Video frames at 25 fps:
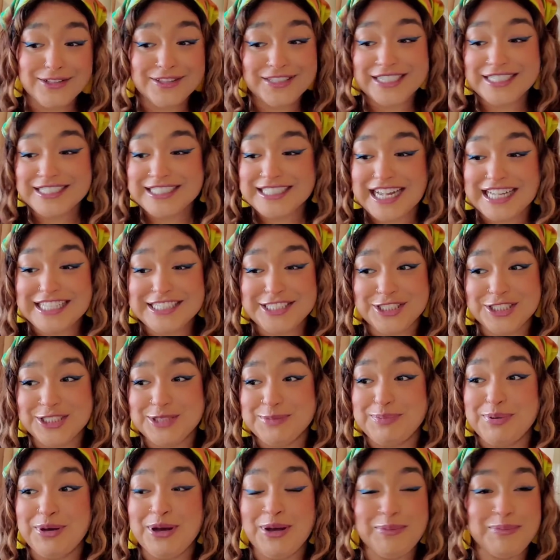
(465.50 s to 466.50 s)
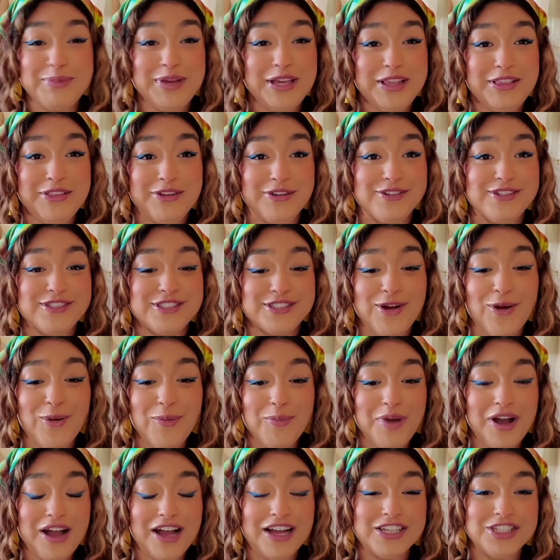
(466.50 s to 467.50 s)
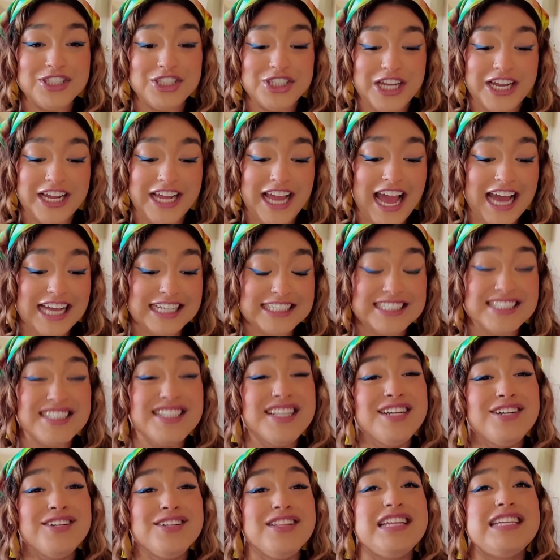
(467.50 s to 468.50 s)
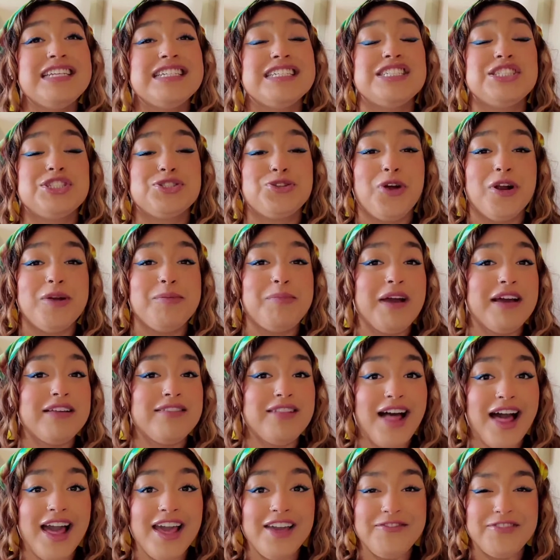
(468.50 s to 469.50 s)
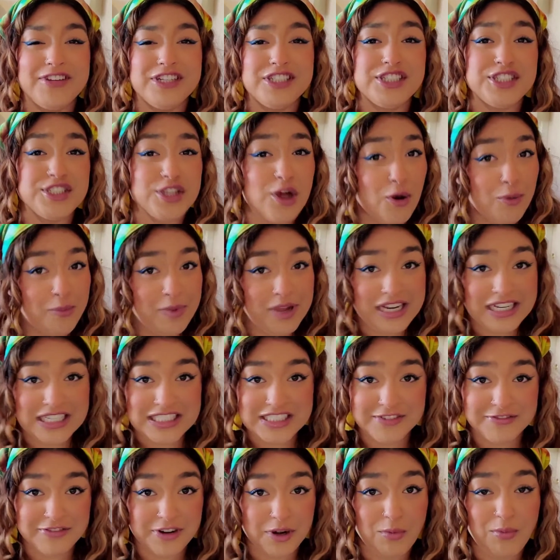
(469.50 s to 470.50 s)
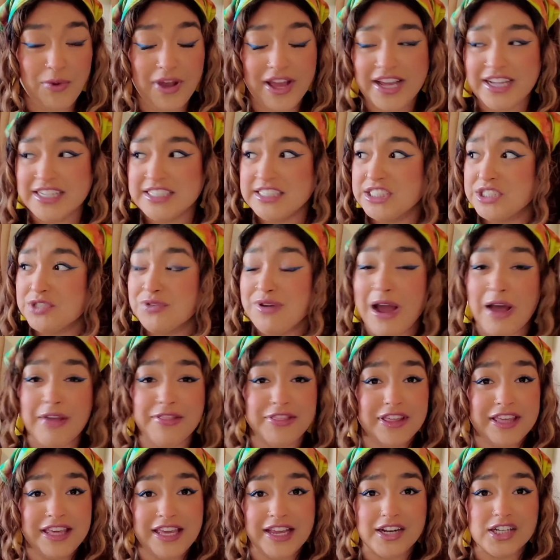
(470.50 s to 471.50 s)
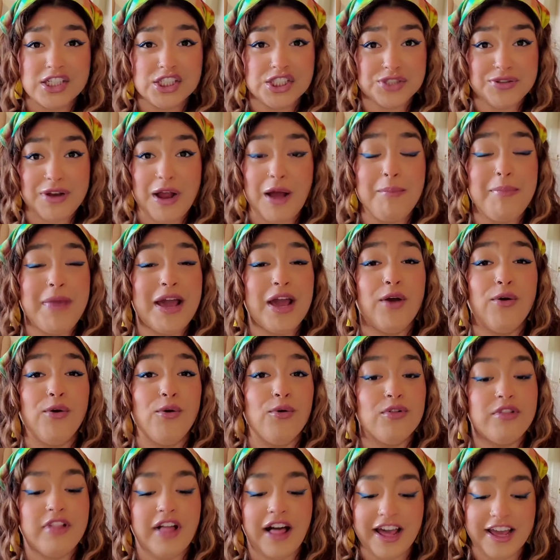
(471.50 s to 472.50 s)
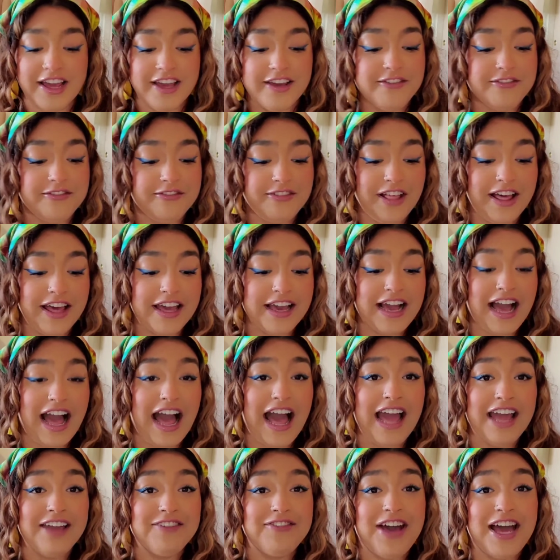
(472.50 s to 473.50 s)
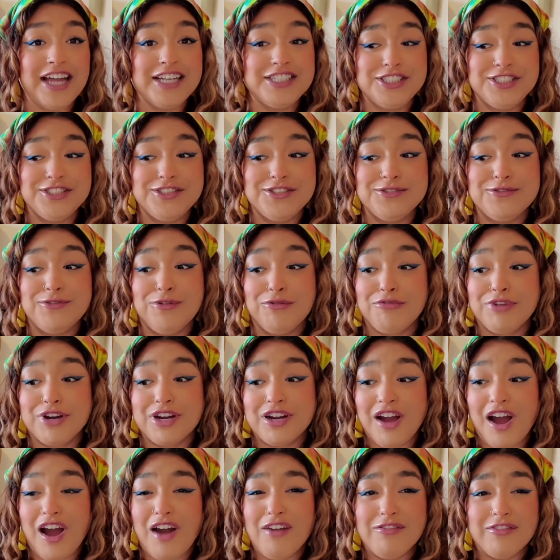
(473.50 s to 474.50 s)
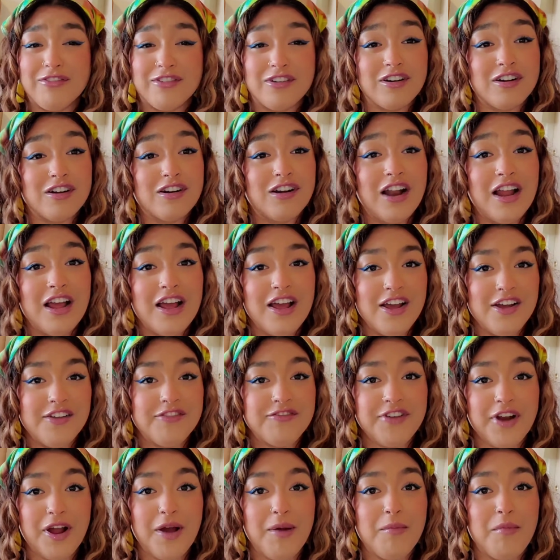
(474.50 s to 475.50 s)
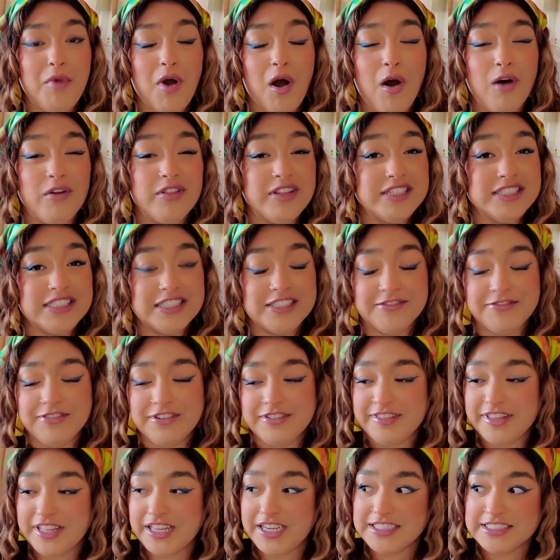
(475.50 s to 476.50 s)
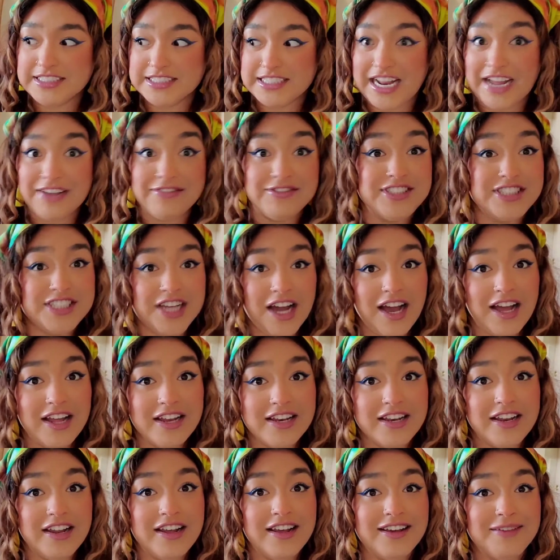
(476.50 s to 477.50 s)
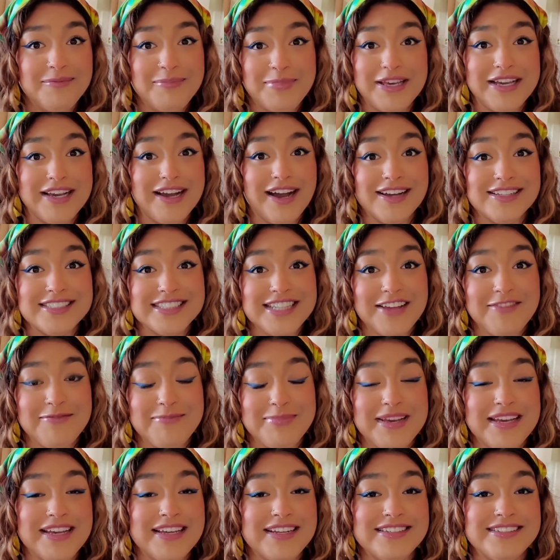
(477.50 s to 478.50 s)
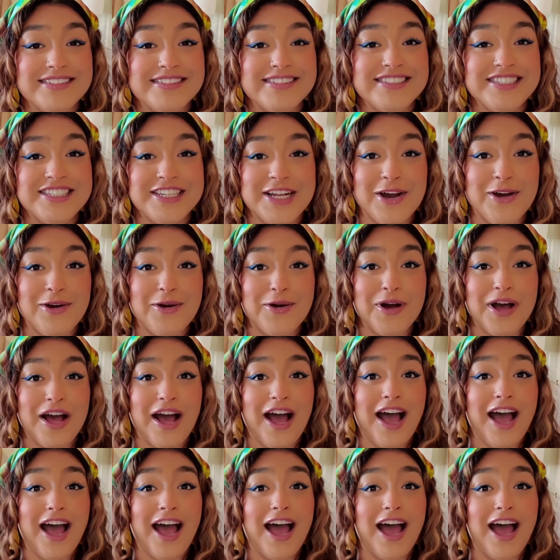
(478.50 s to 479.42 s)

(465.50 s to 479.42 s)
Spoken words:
illness has just put me through so much. It has literally destroyed my life in so many different ways throughout the years, throughout my whole life. Like, I've had to recover from all these different things that I've done because I've been, you know,